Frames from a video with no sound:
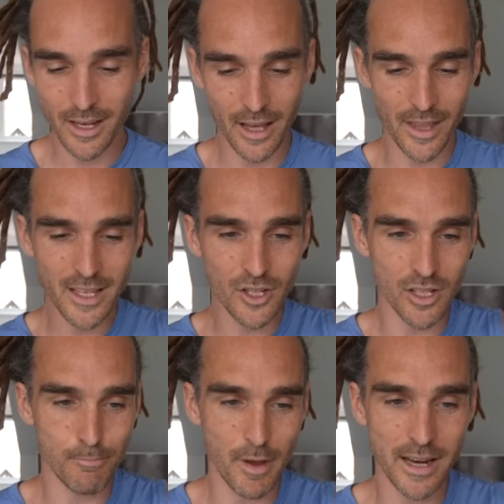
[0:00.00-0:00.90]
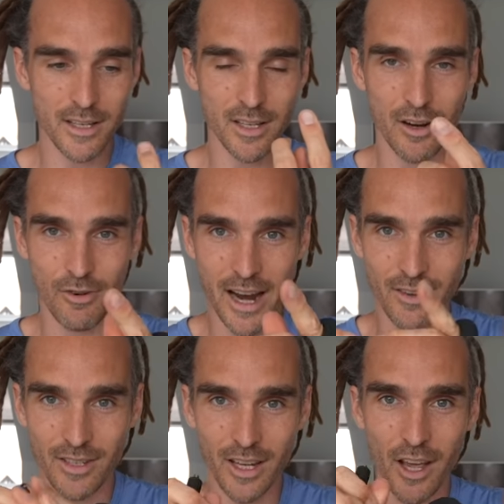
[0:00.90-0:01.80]
Now this just bends
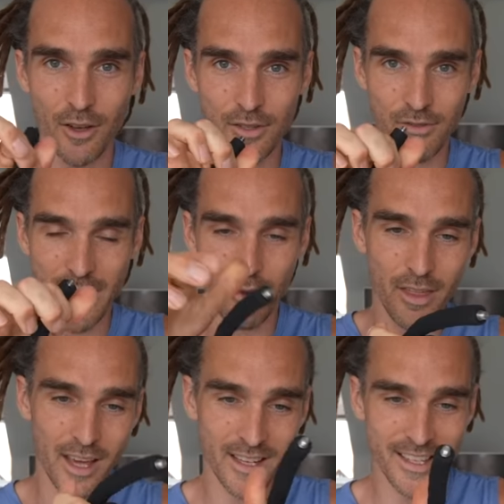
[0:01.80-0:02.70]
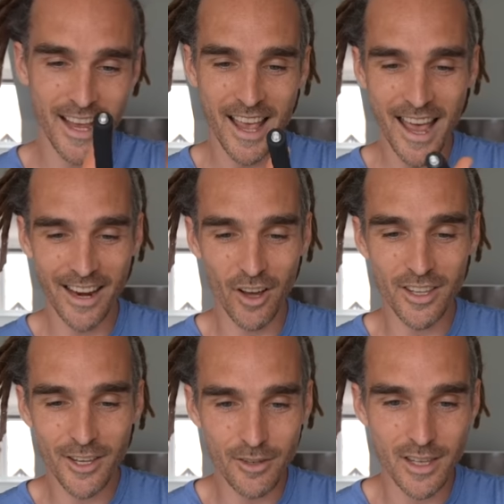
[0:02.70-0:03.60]
around and curls around things, and I
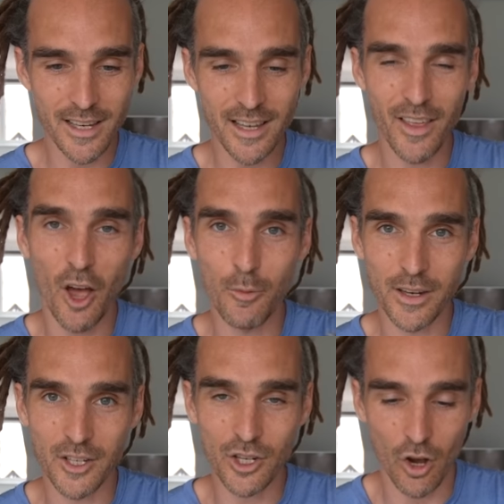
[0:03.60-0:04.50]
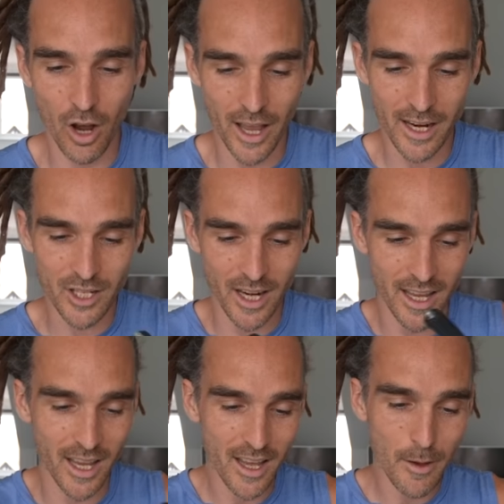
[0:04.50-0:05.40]
use this in the opening shot. I
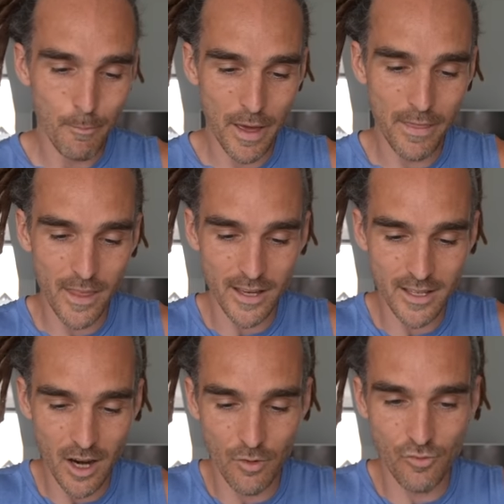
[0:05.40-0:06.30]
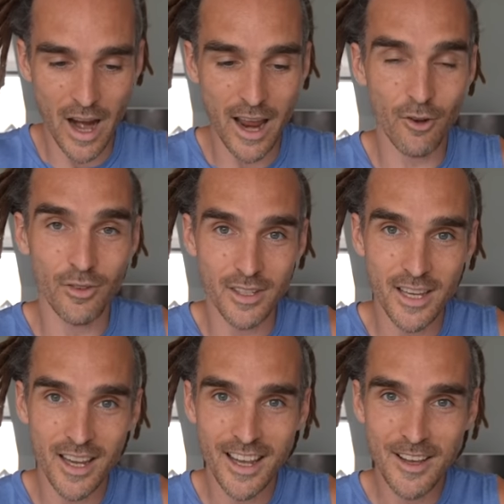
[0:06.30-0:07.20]
actually bent this
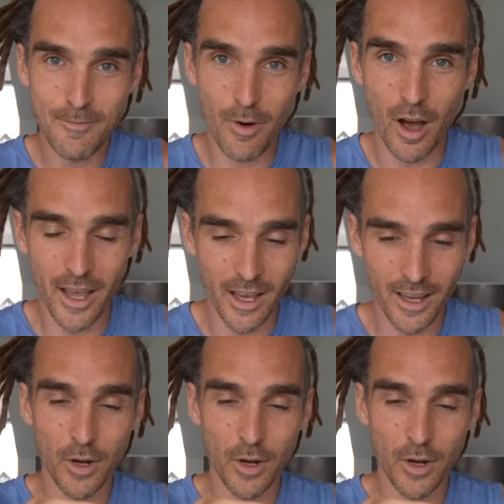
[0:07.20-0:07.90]
around my